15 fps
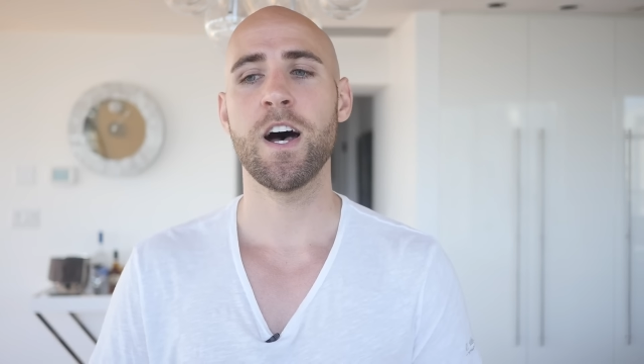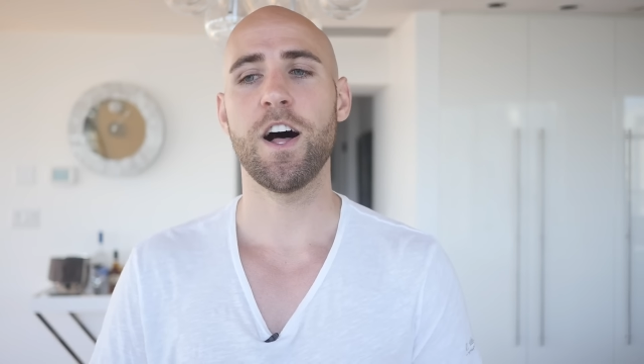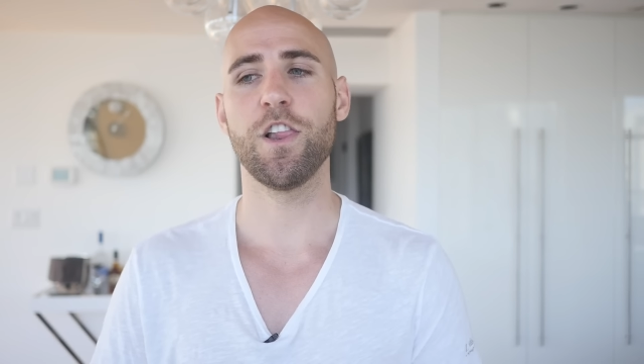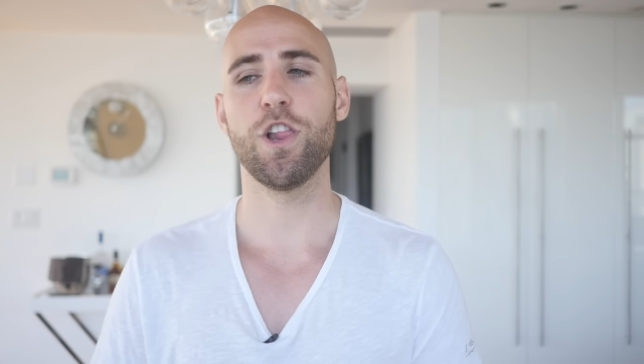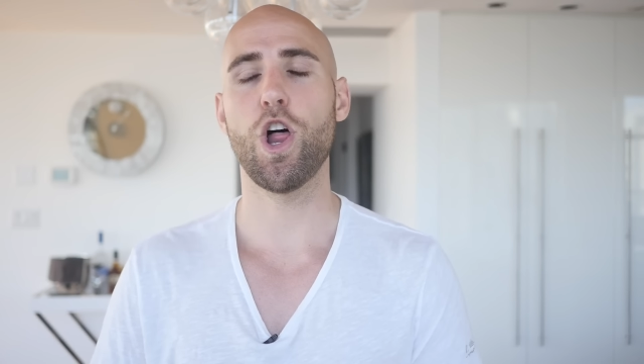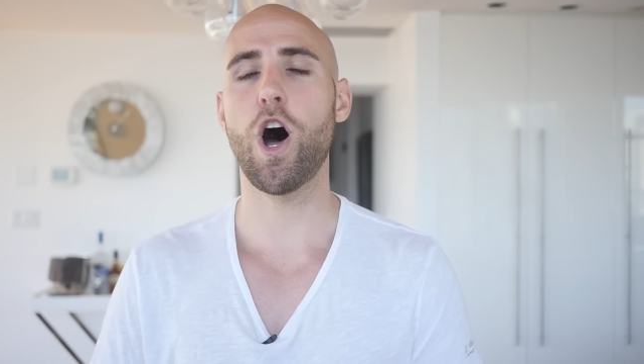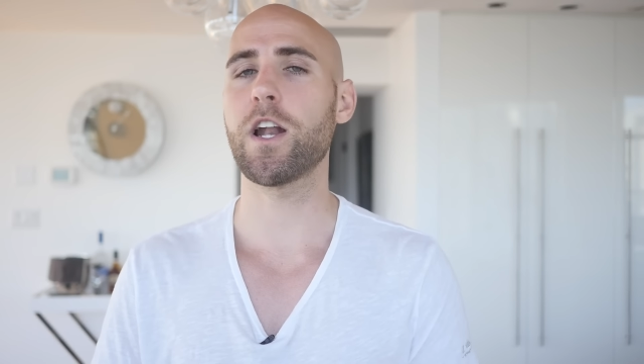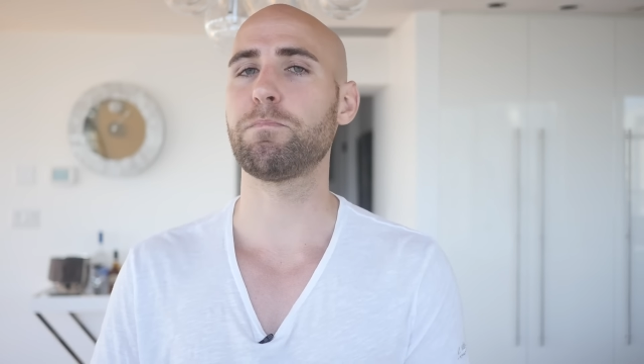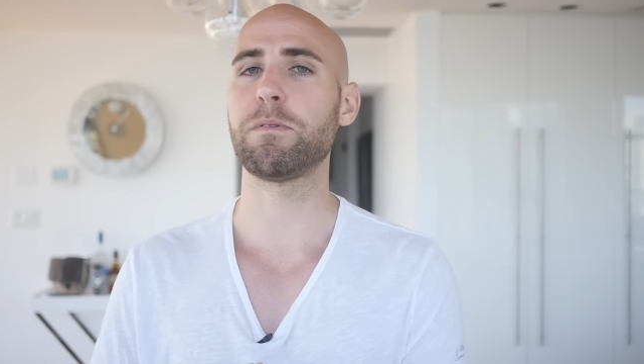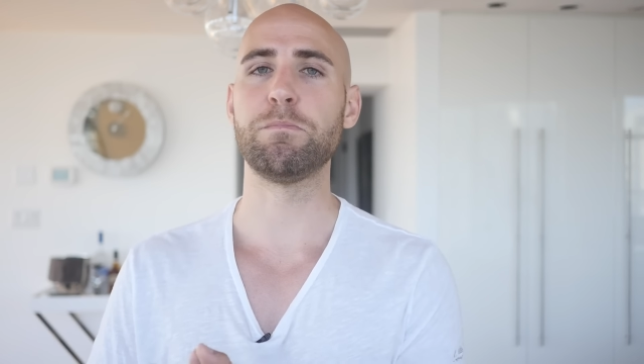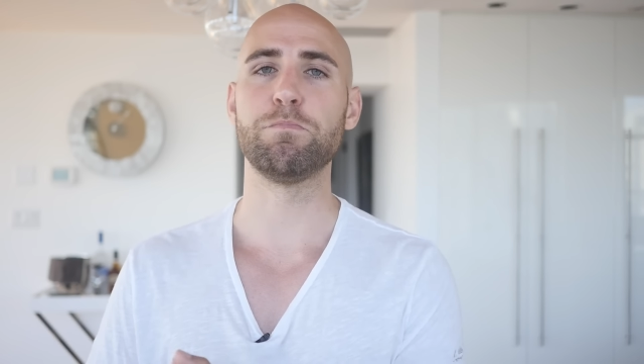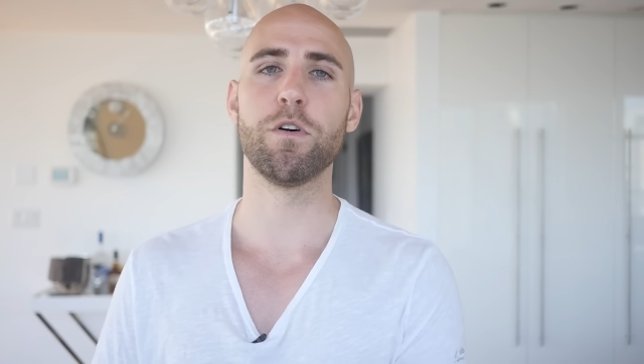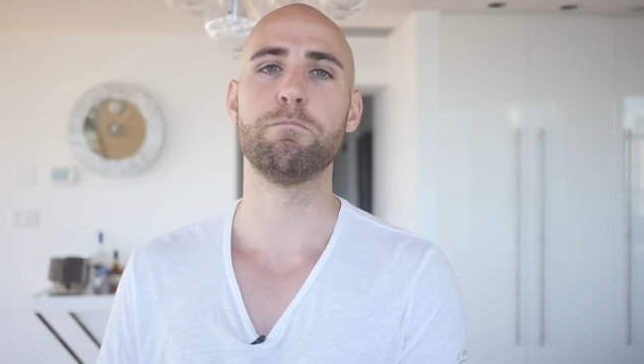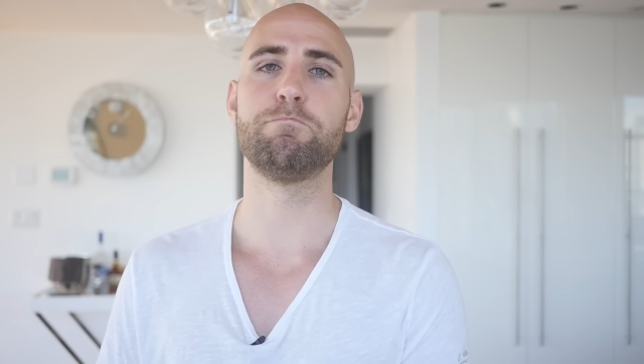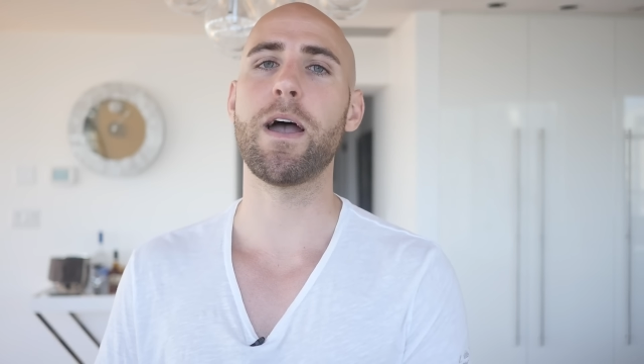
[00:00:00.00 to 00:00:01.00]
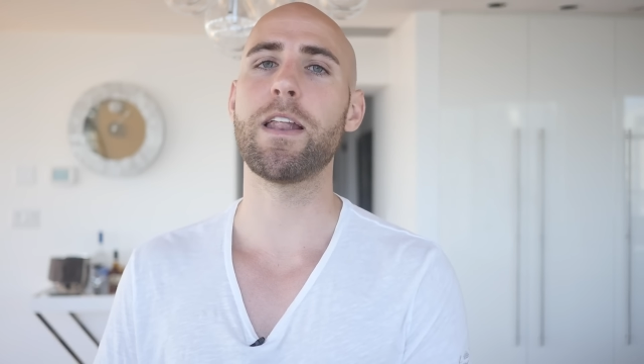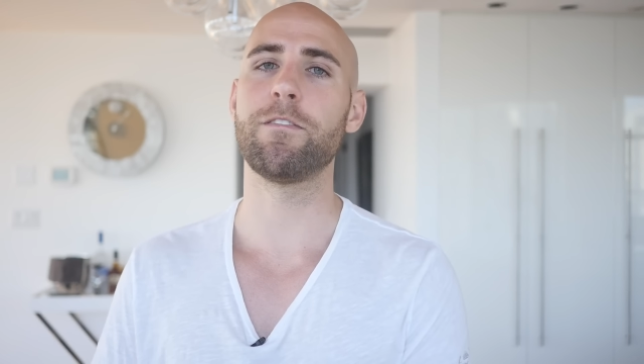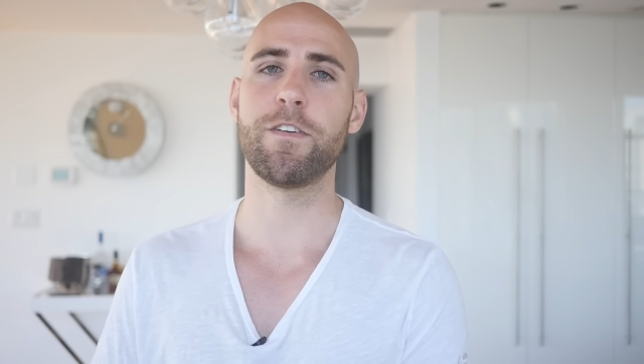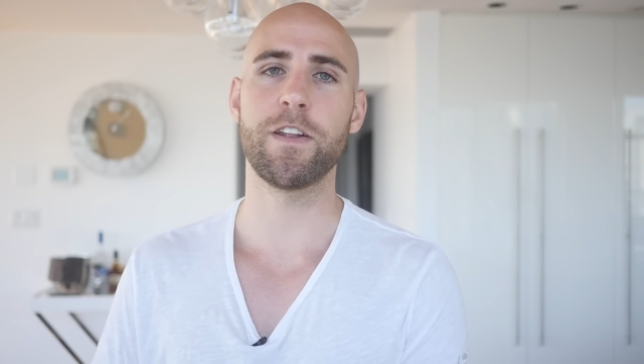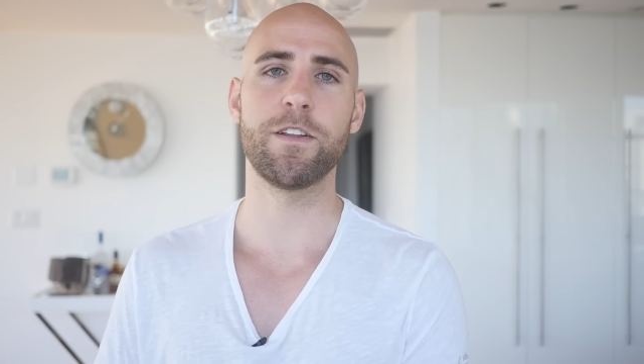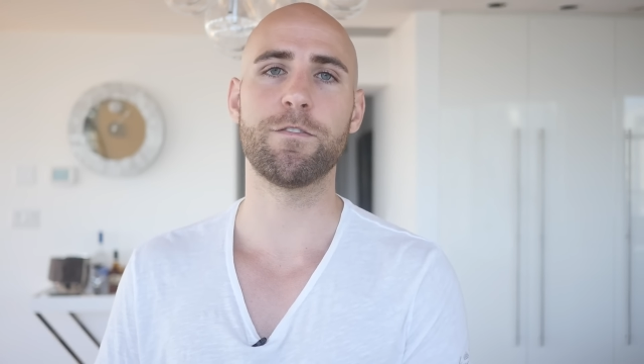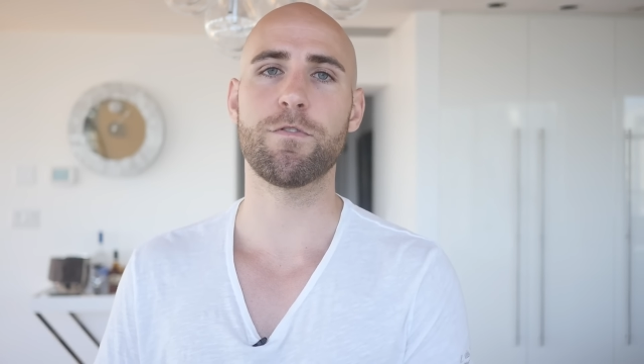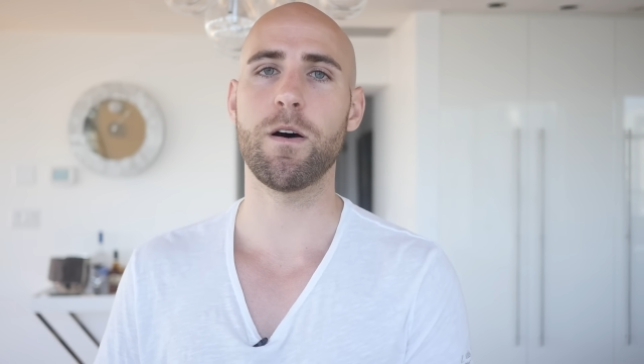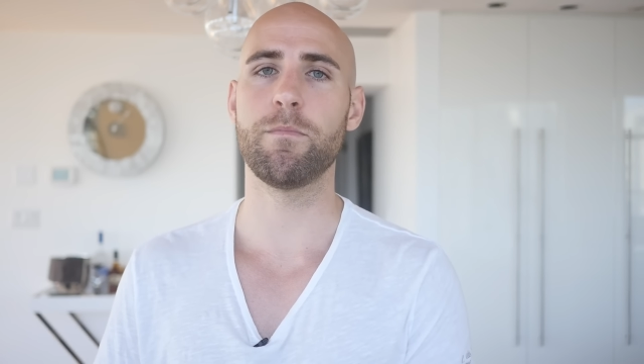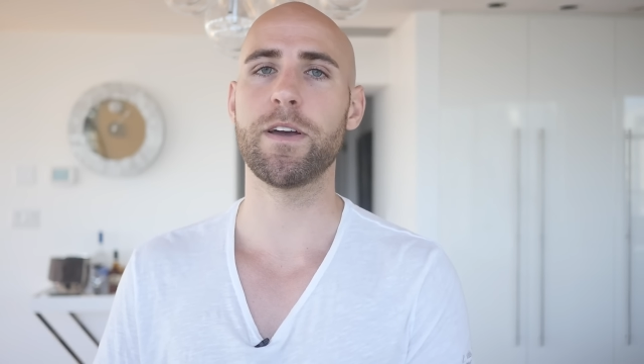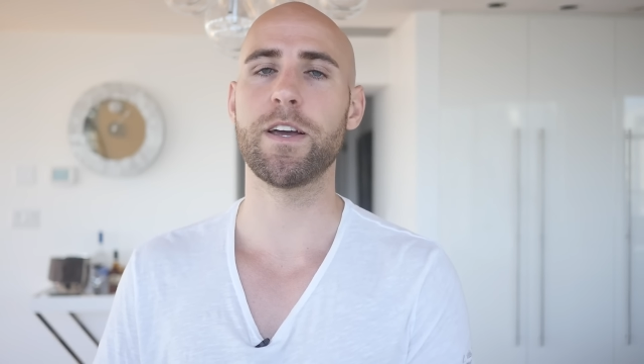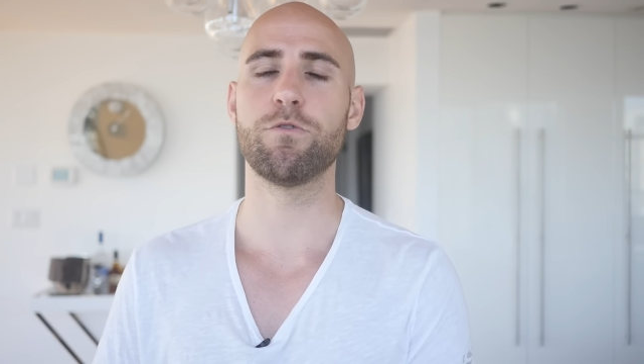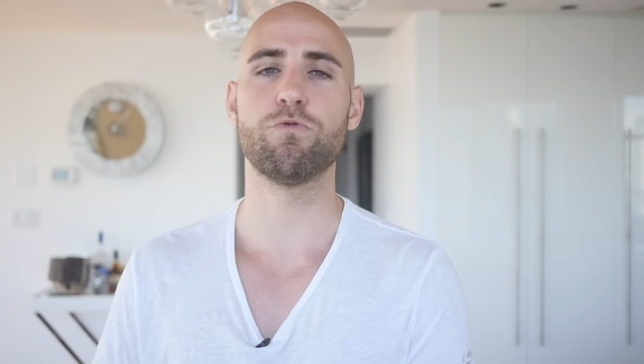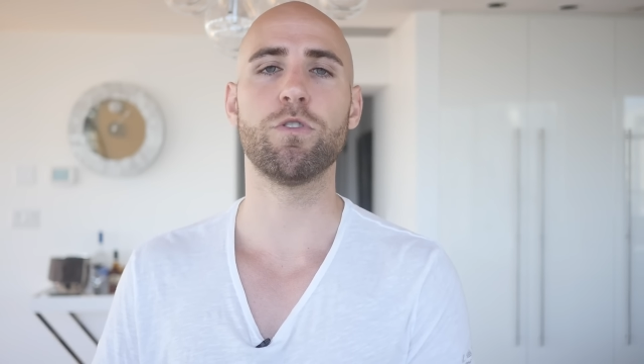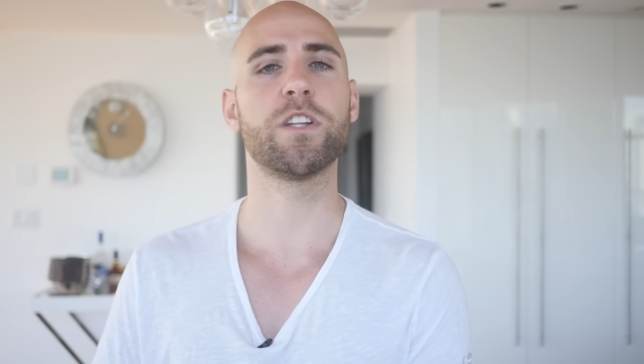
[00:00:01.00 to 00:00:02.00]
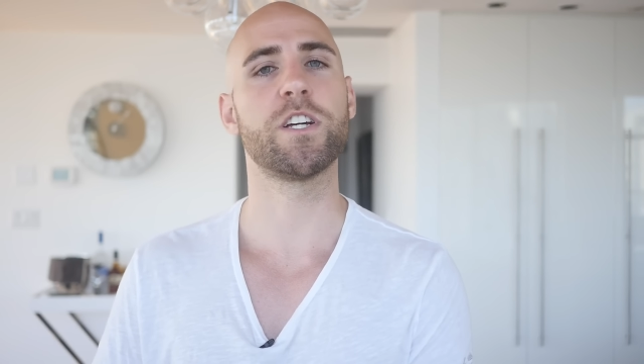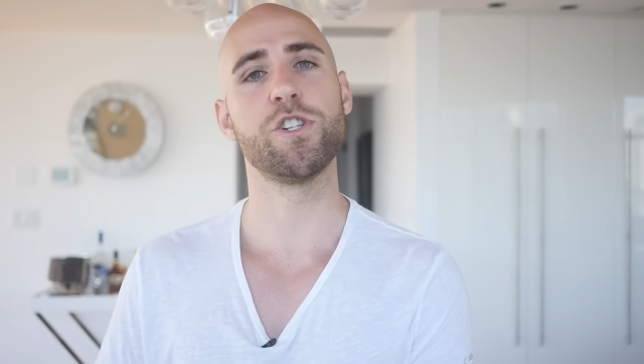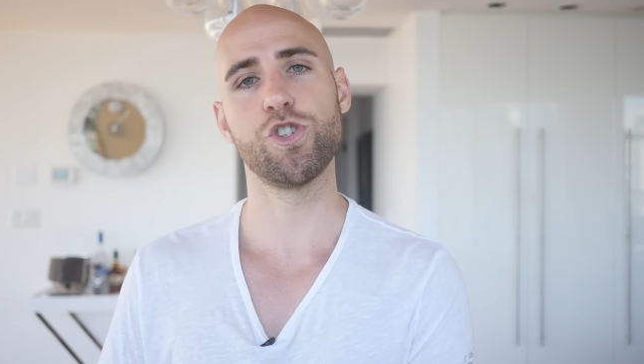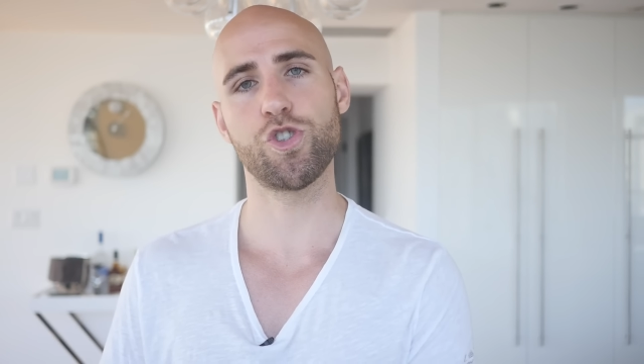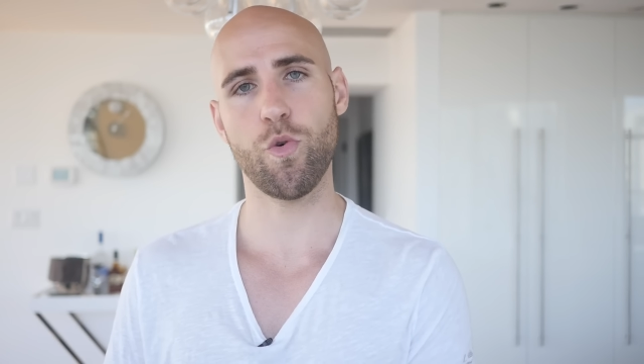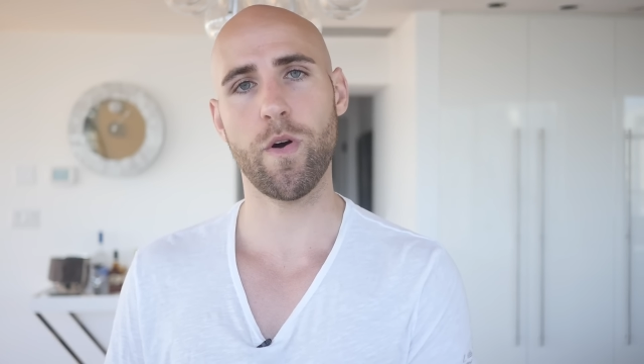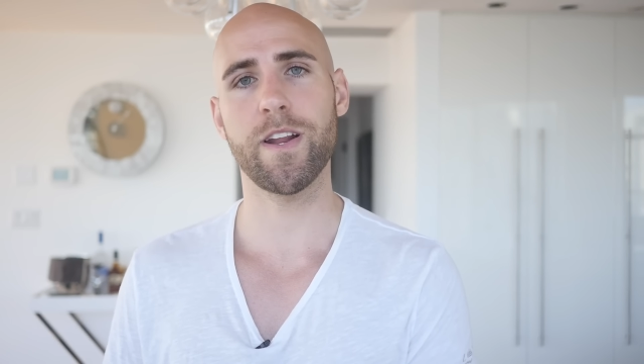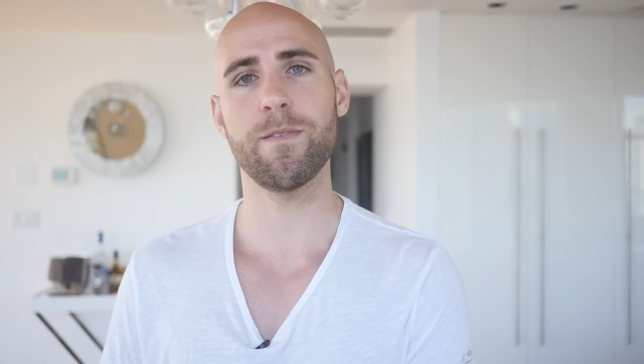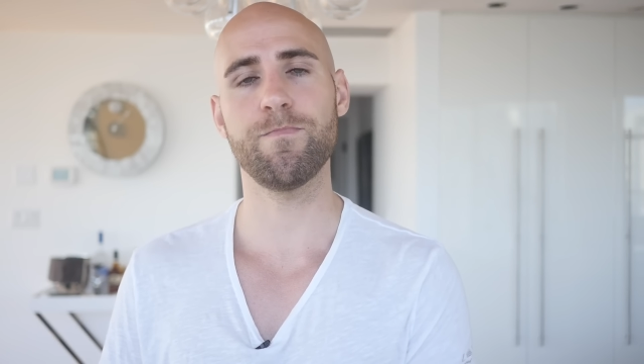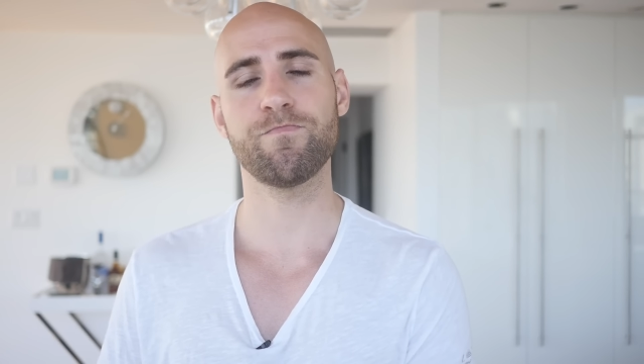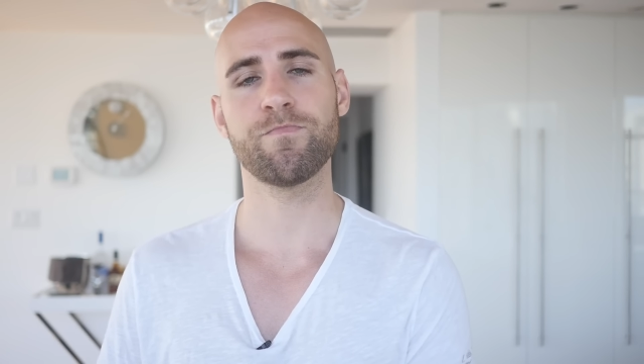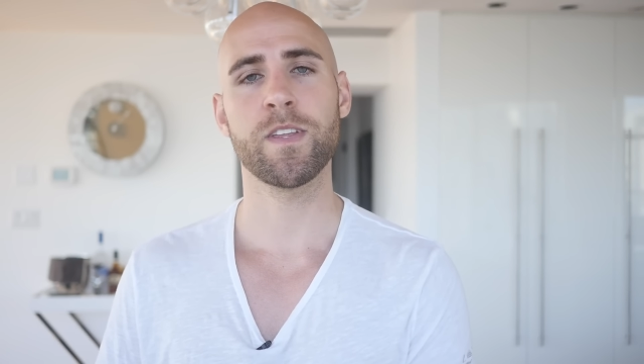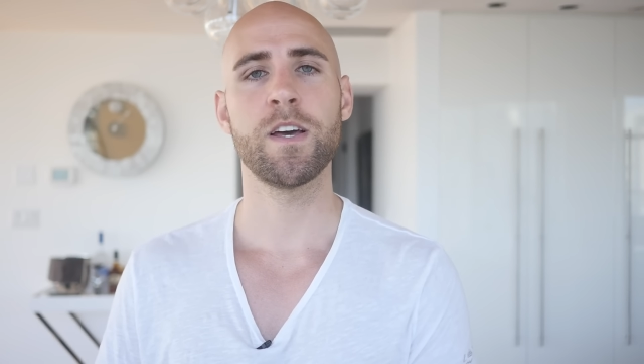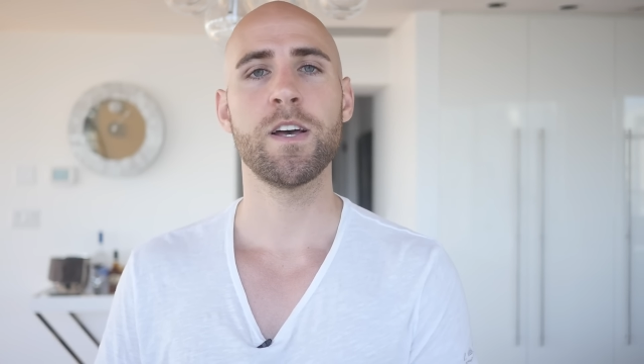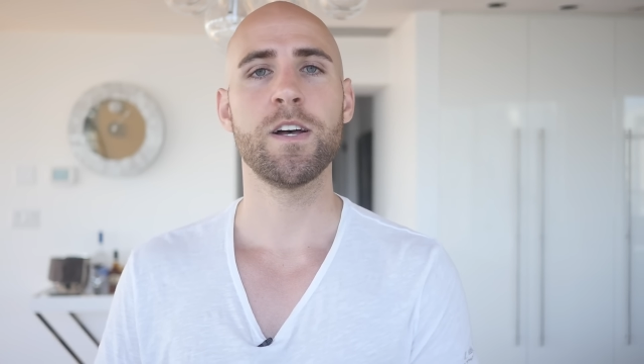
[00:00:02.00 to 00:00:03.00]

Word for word: A lot of people have benefited from it and really enjoyed it.